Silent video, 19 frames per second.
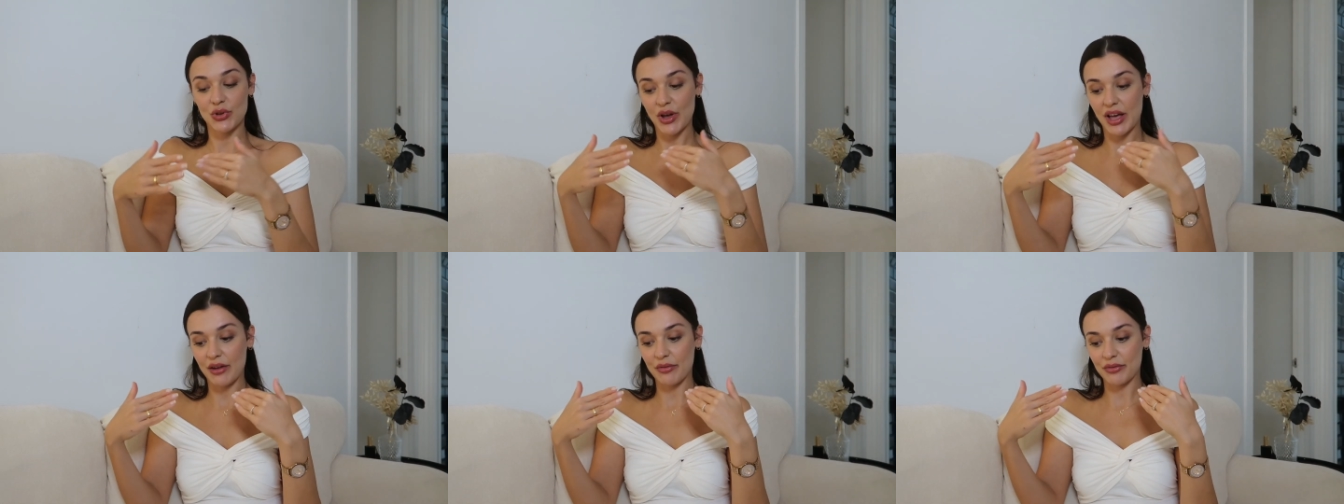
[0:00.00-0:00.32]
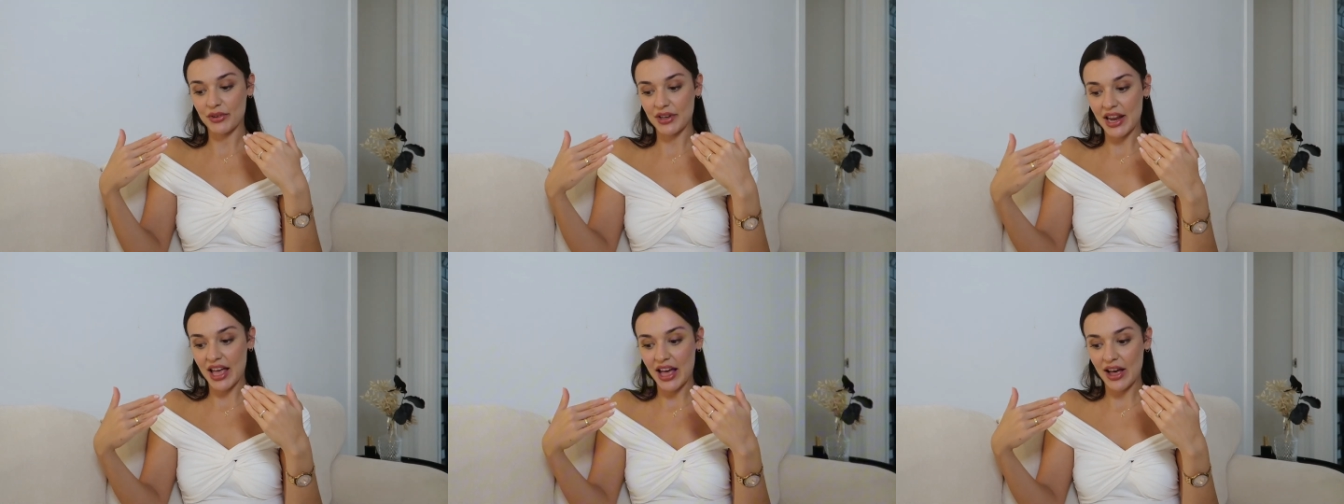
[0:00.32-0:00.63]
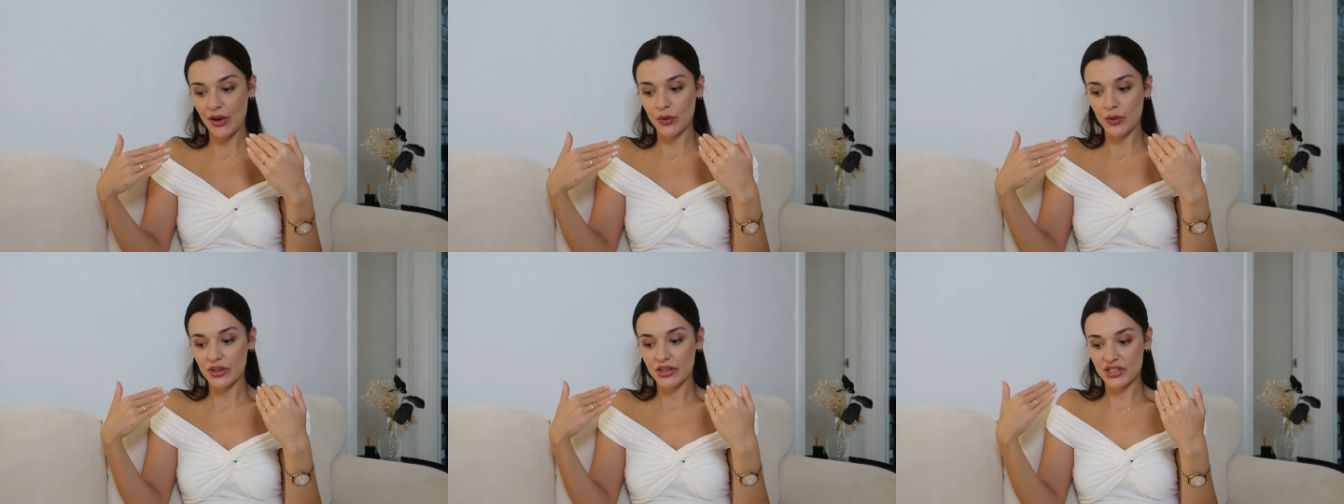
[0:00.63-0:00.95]
you have
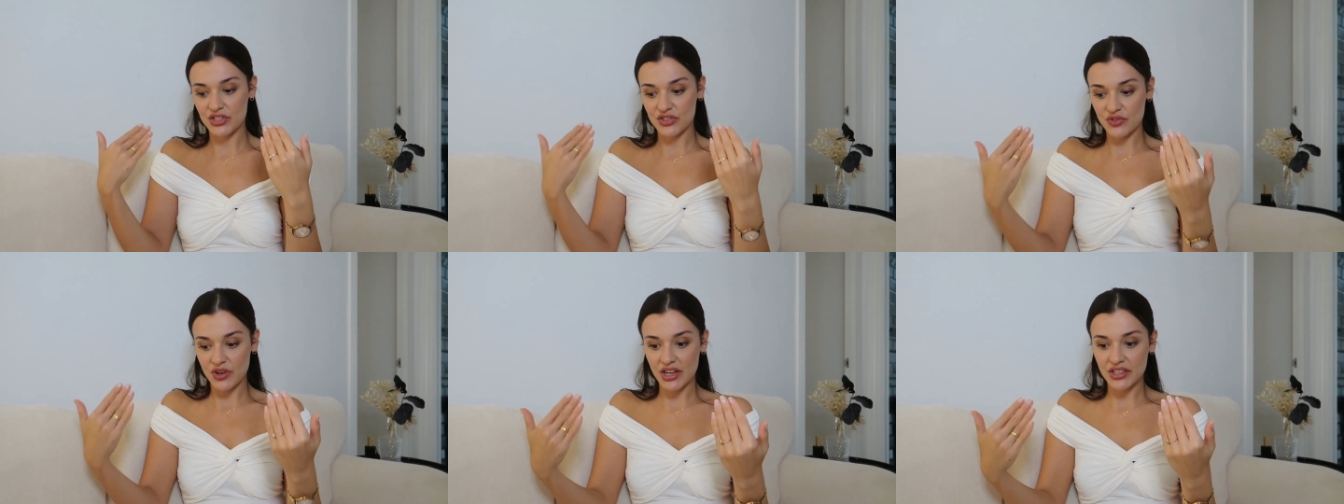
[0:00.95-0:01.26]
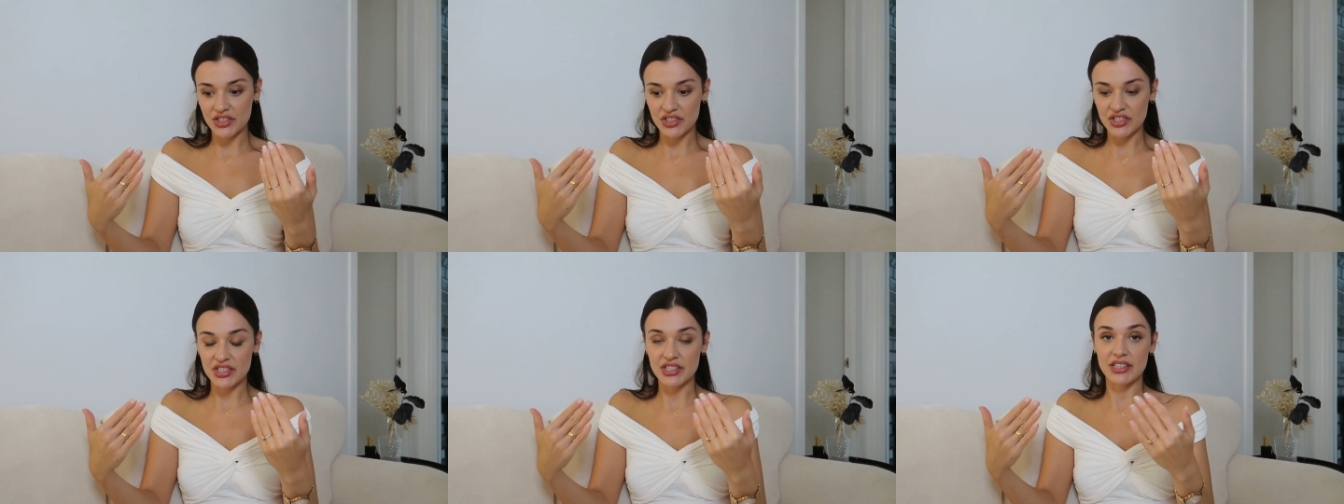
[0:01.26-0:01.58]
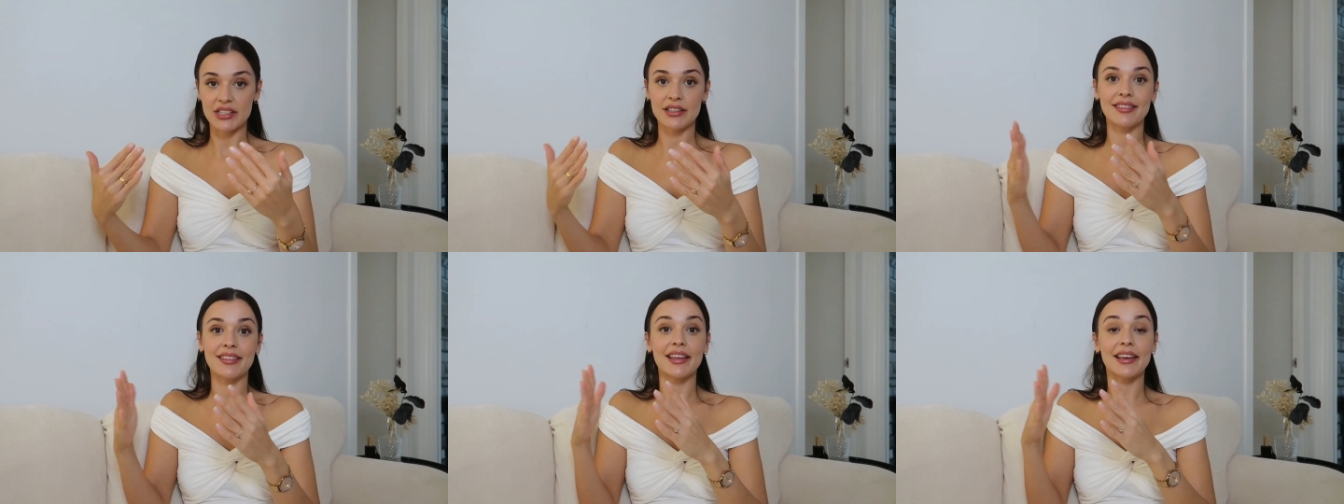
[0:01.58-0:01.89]
now a
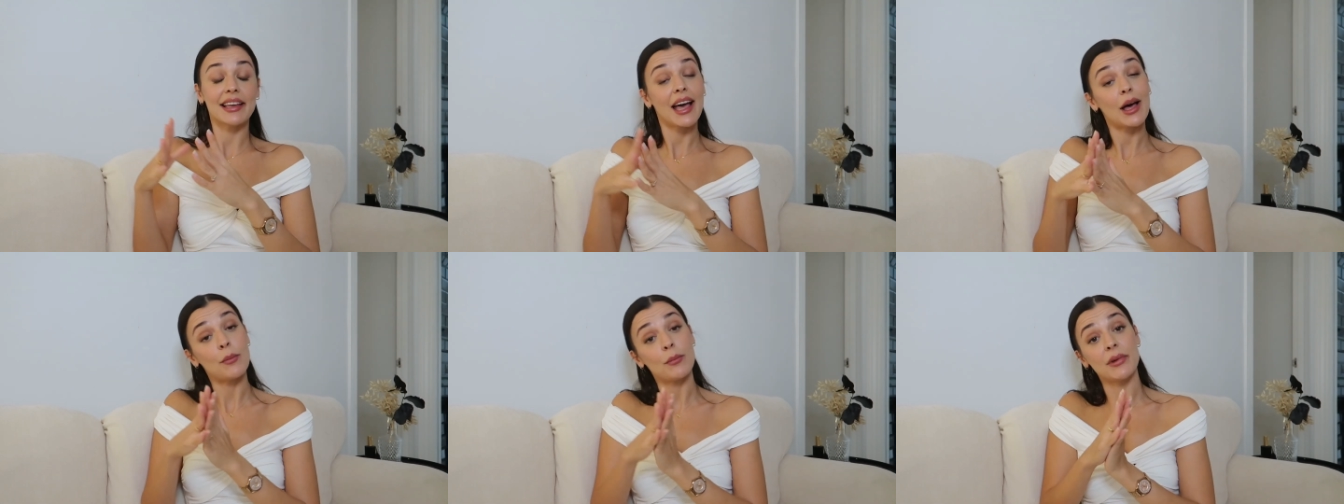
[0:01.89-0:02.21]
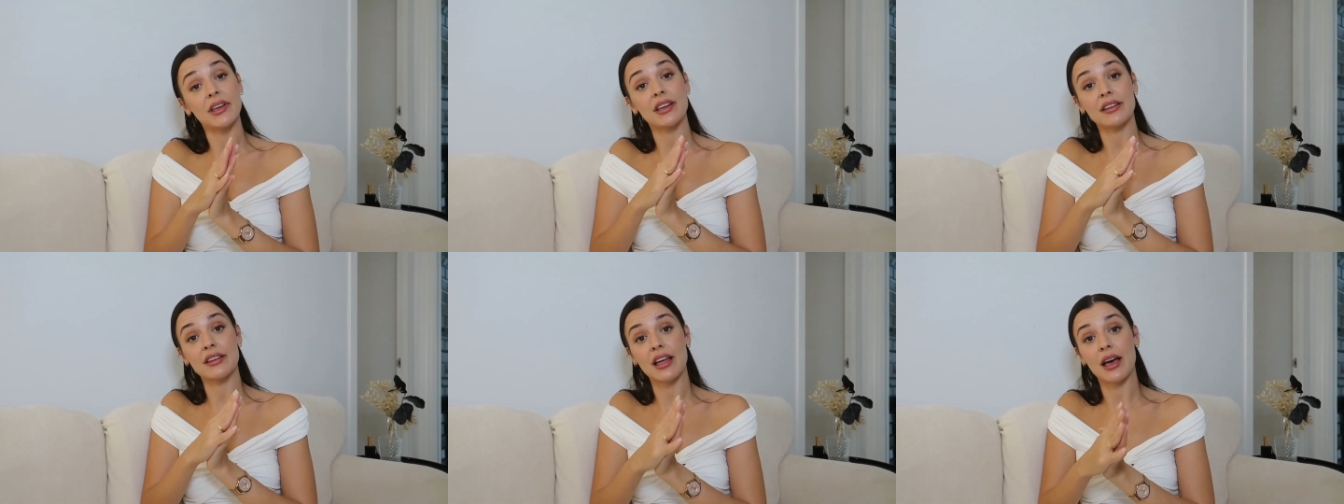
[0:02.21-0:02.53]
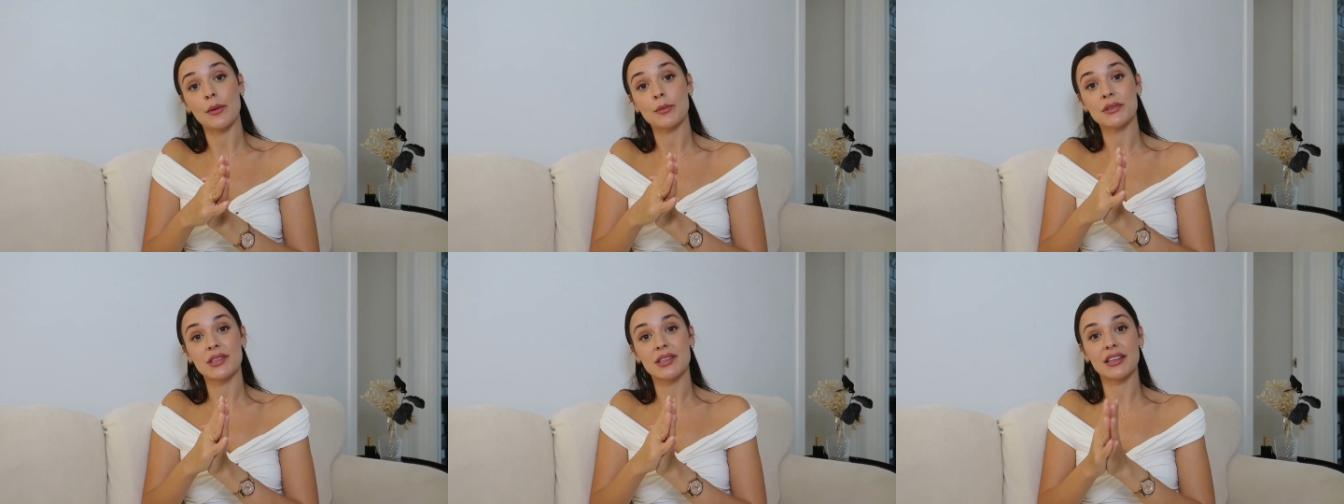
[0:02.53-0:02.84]
strategy that can be
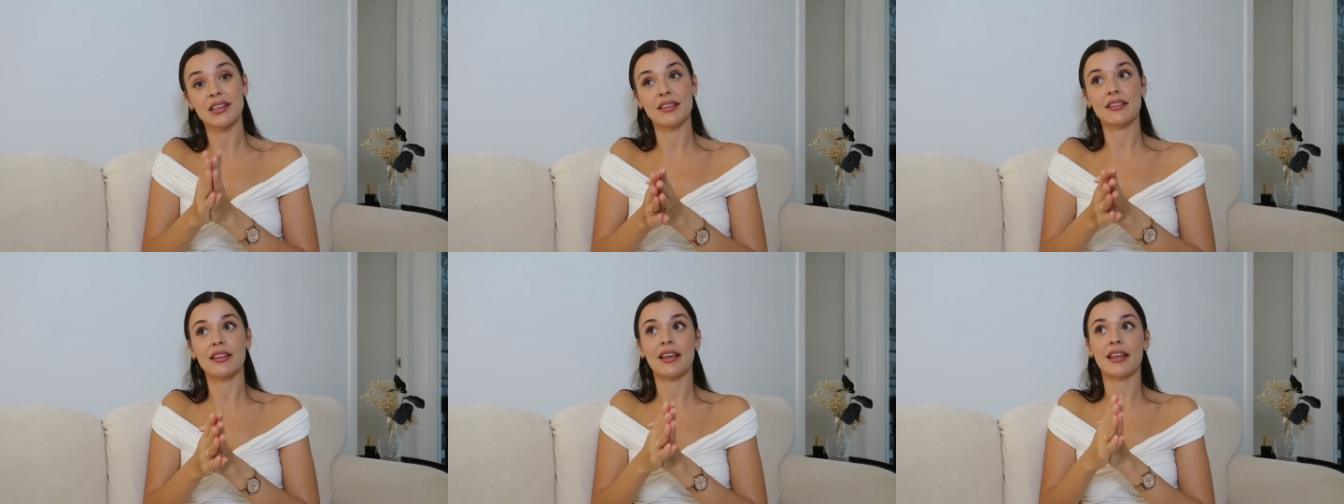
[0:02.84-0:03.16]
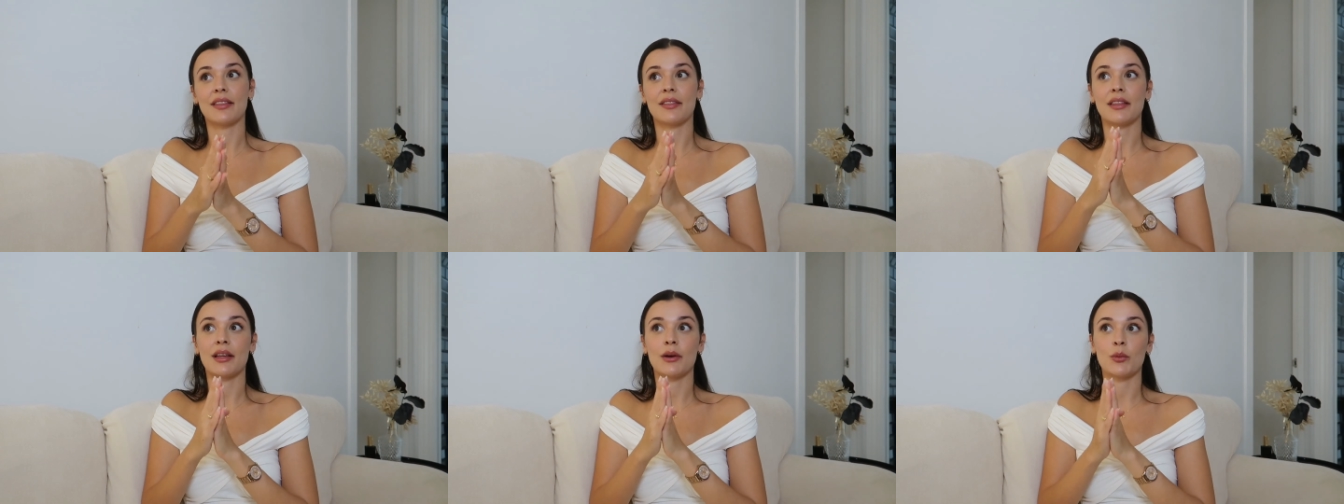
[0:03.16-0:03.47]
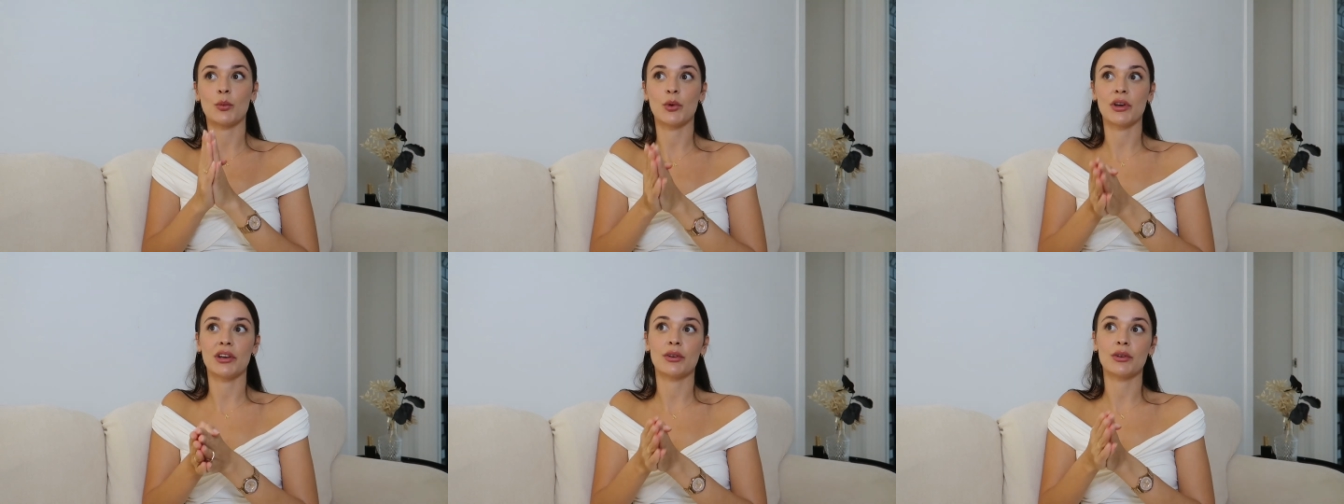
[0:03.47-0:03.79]
adapted and
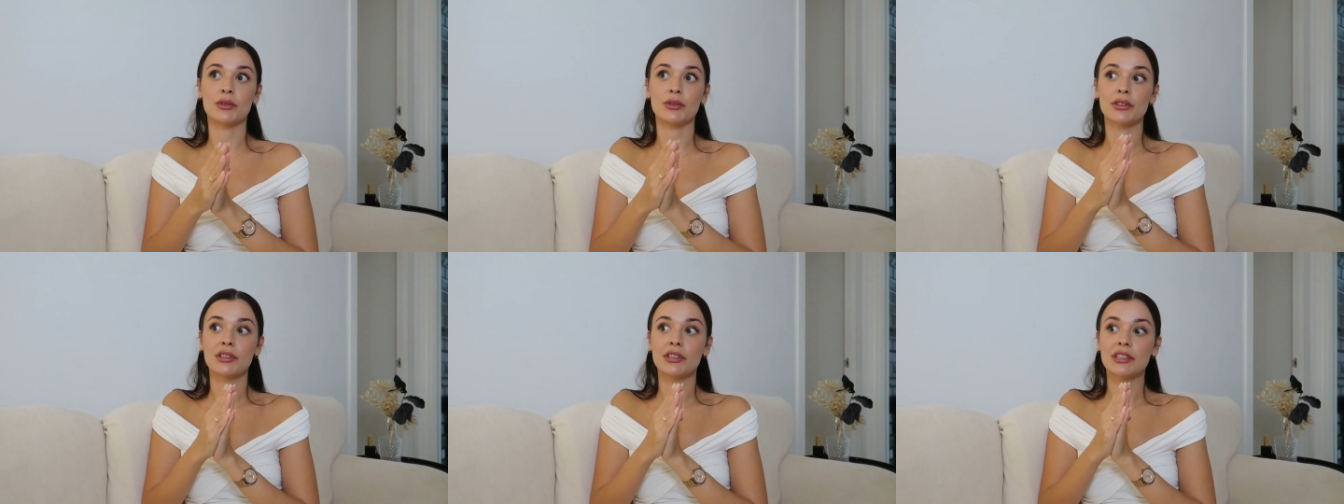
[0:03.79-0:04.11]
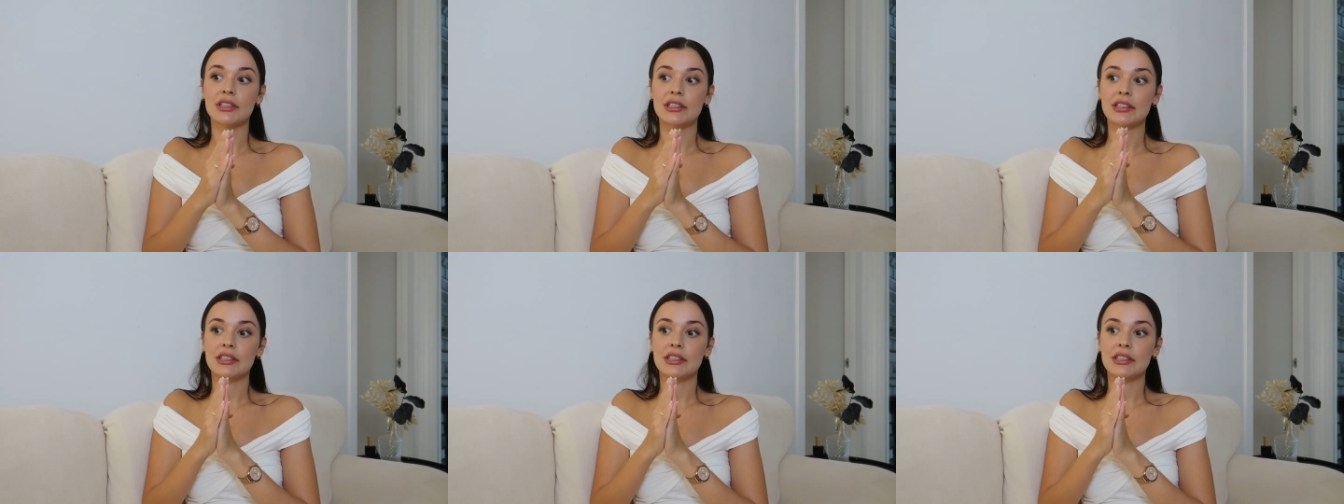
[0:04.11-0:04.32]
that will